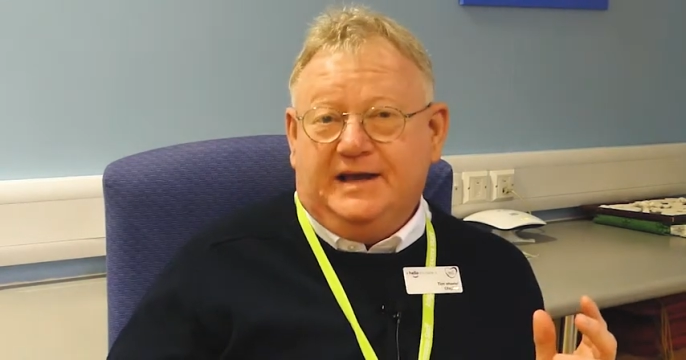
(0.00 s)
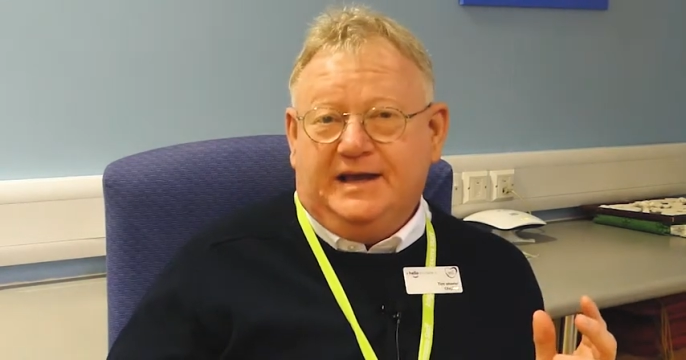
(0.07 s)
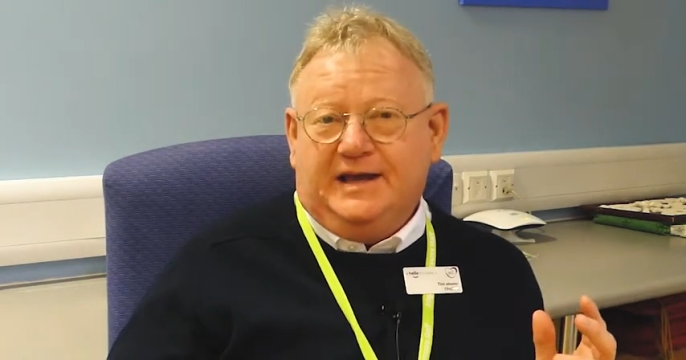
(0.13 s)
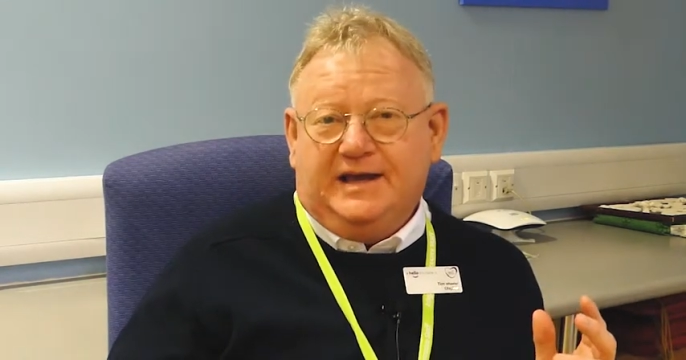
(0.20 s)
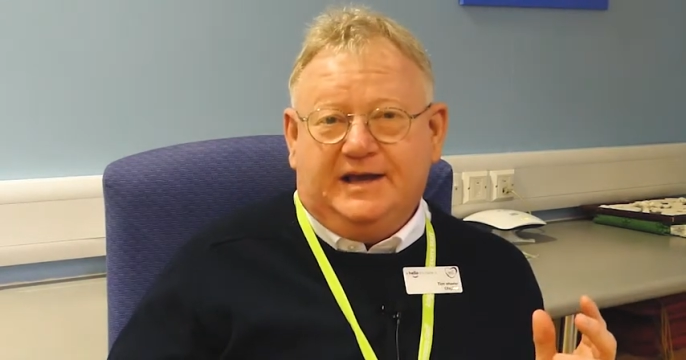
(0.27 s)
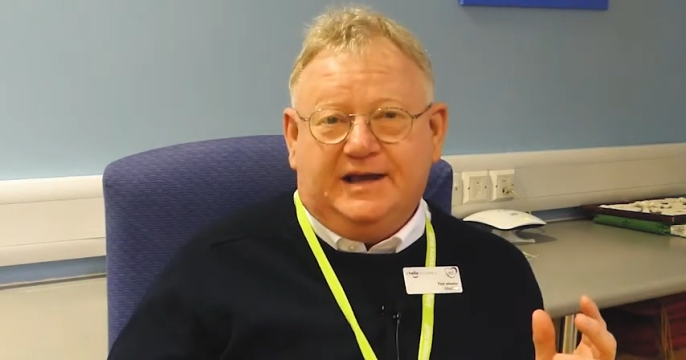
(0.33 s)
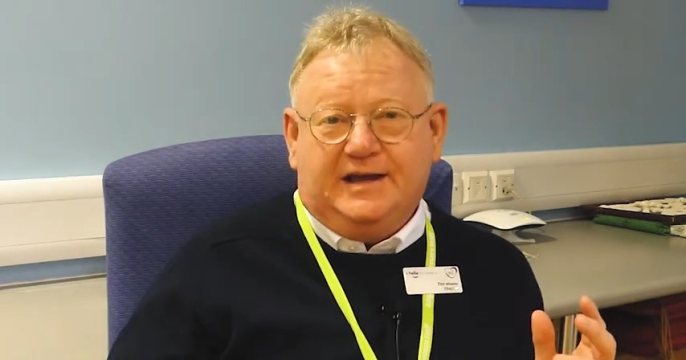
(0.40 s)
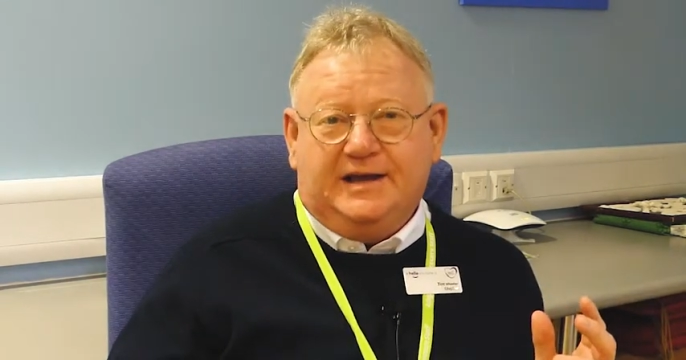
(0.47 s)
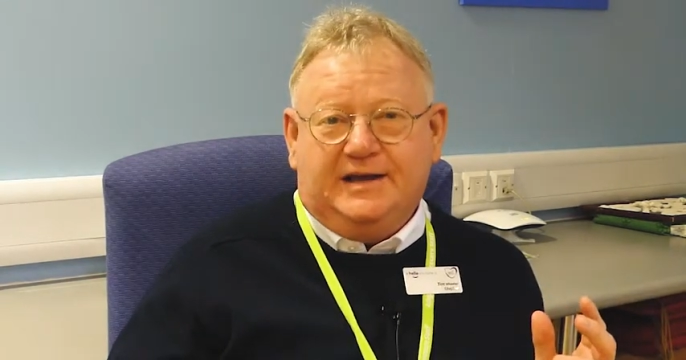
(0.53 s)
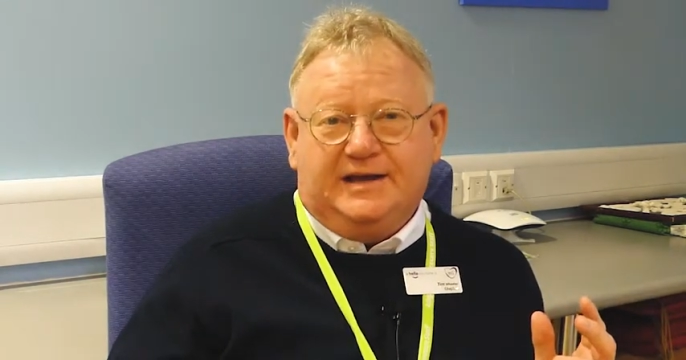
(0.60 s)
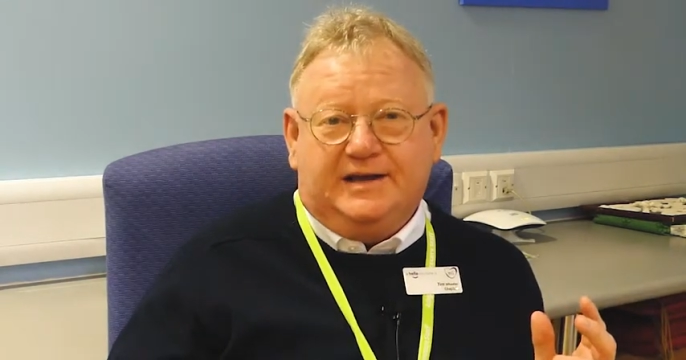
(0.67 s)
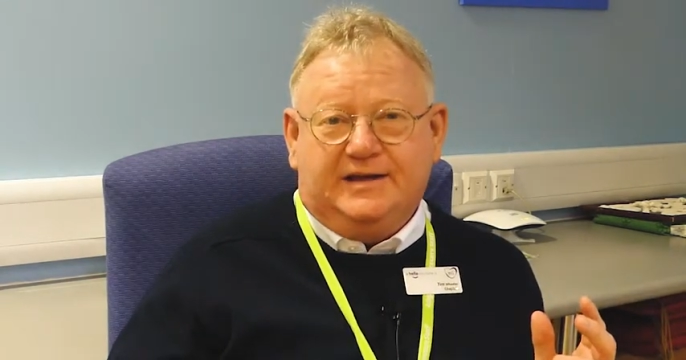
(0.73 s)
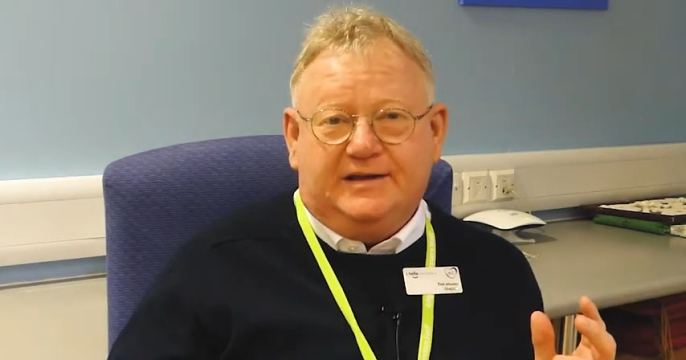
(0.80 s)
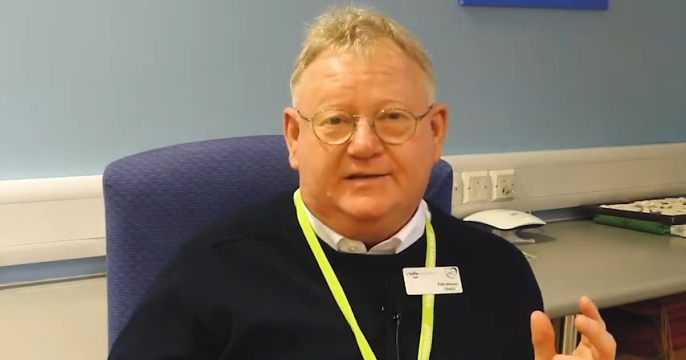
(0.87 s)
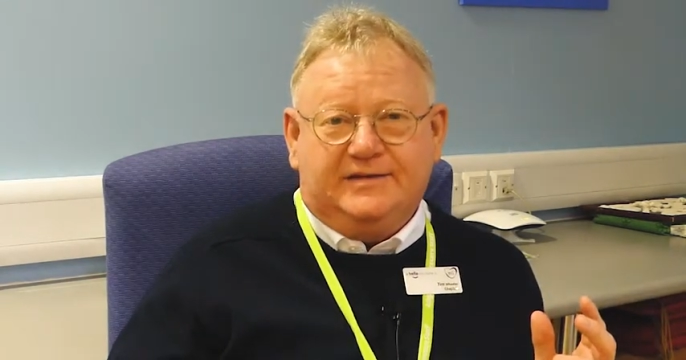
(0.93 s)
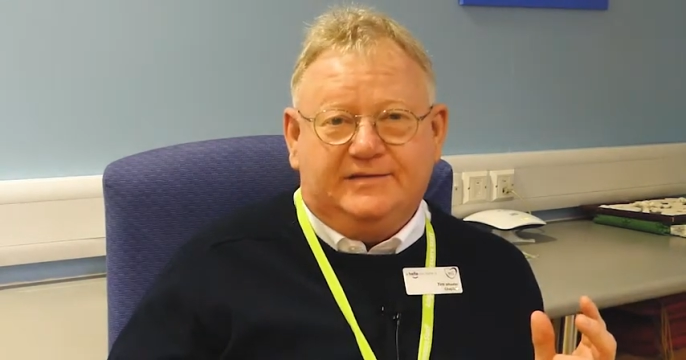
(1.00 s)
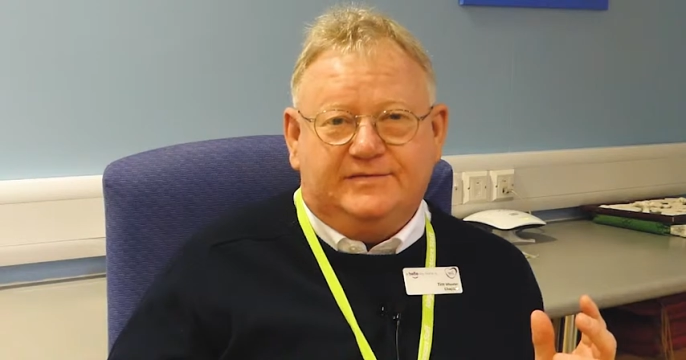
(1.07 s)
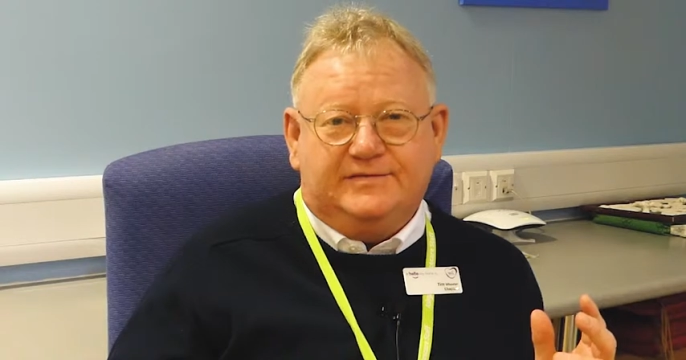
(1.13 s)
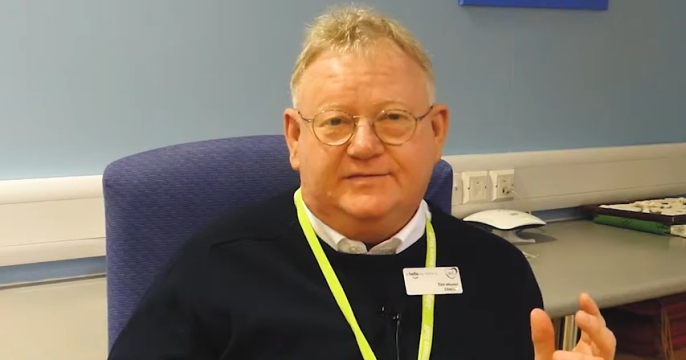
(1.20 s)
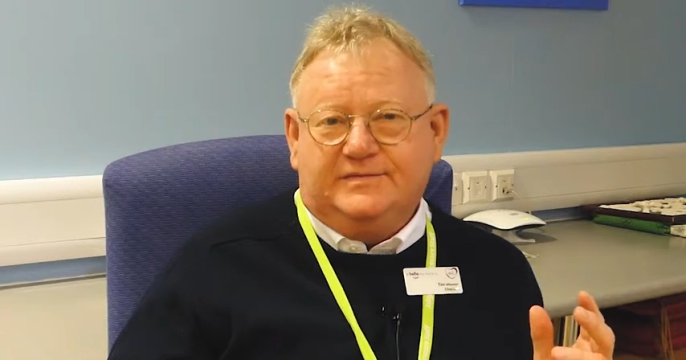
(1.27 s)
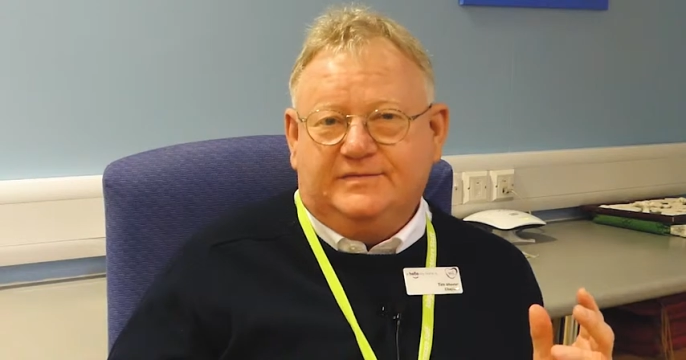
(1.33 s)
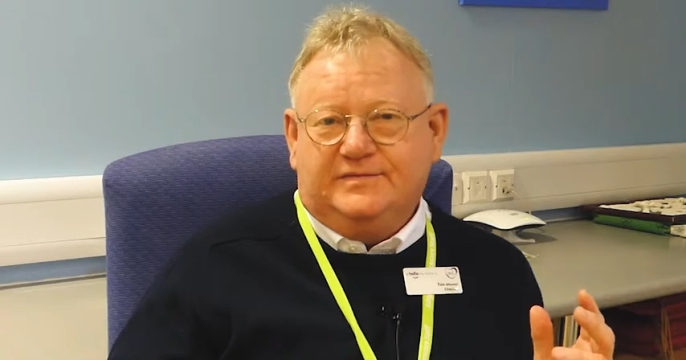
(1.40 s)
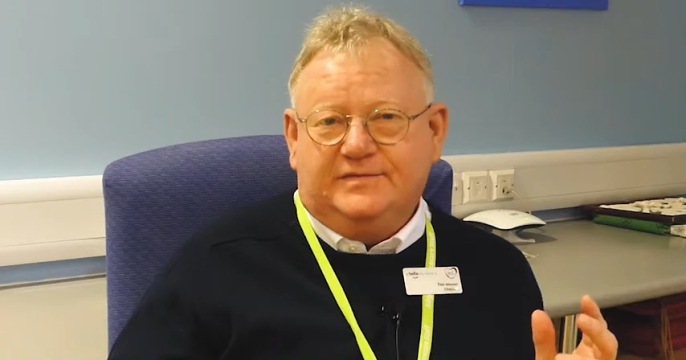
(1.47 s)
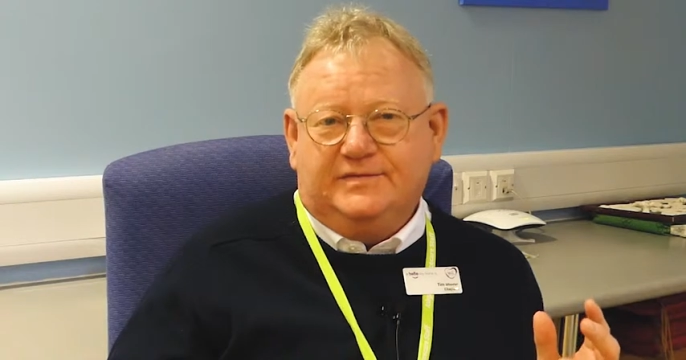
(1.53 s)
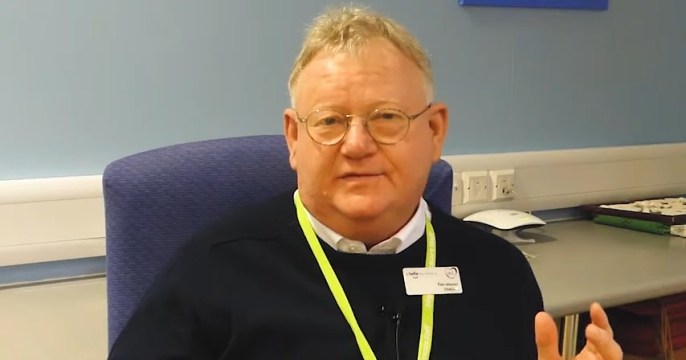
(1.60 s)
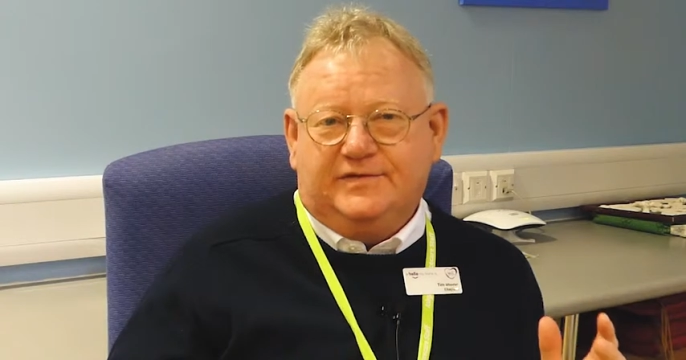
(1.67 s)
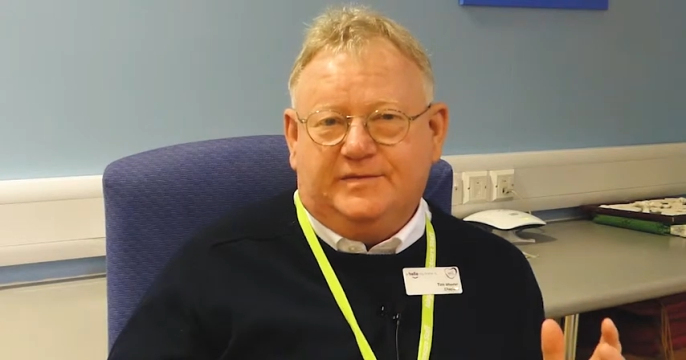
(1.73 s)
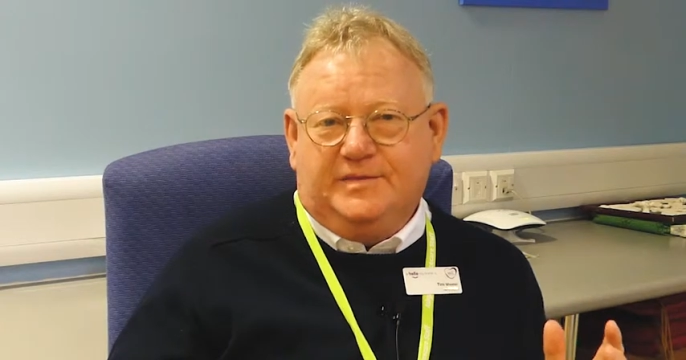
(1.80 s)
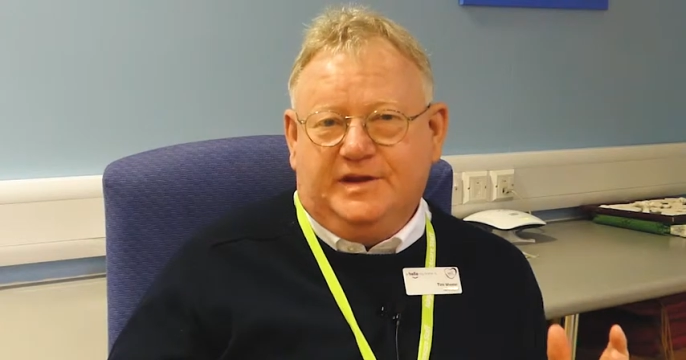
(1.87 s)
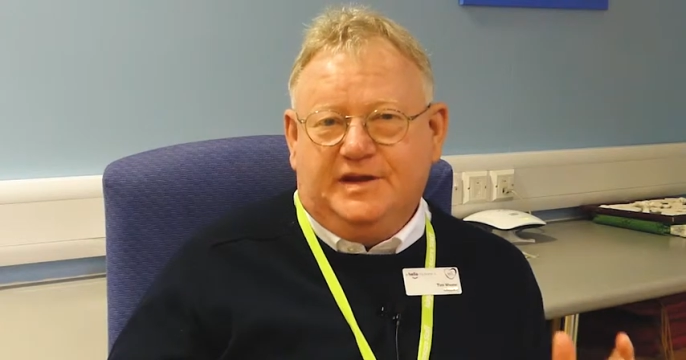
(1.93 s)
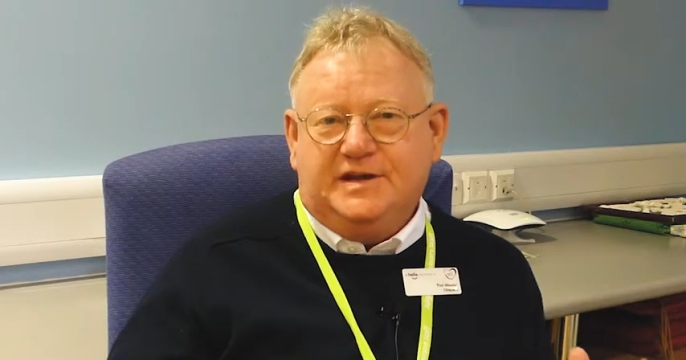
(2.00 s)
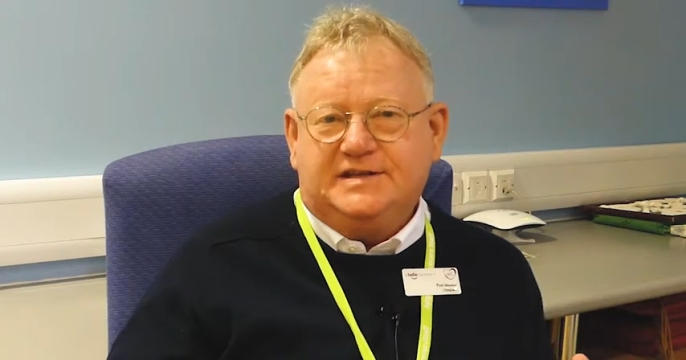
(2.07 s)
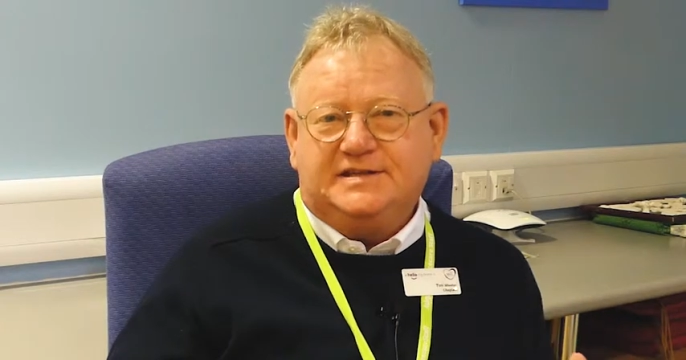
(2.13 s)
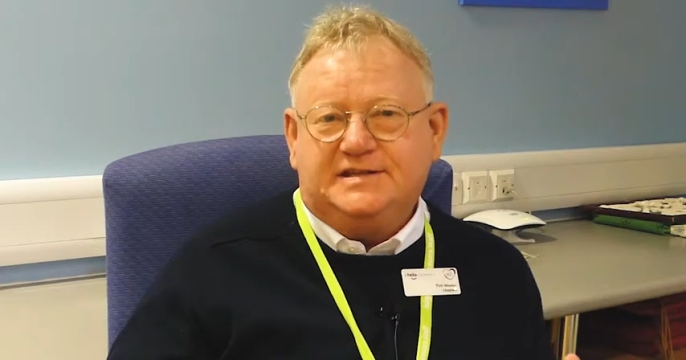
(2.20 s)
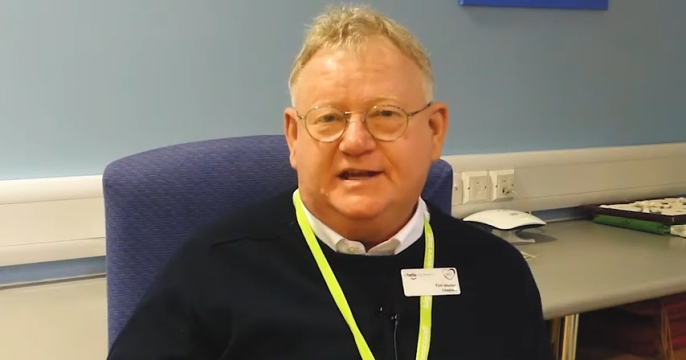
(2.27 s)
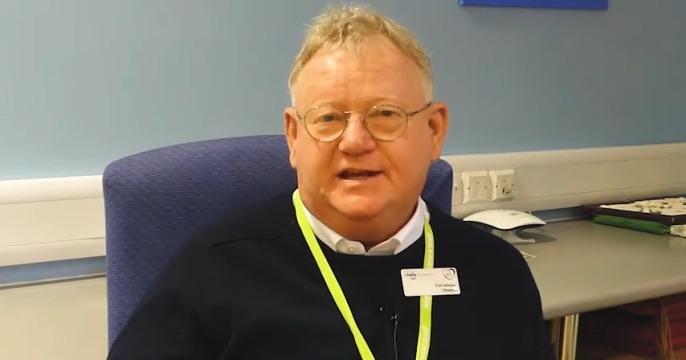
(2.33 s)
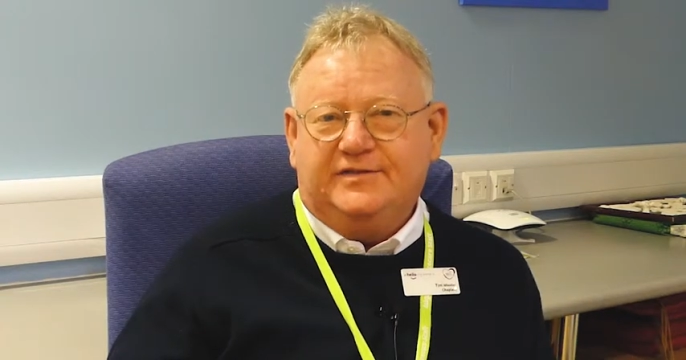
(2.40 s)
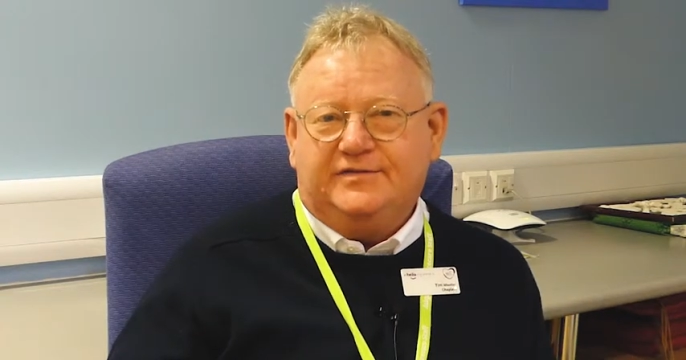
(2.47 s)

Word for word: uh, from nursing,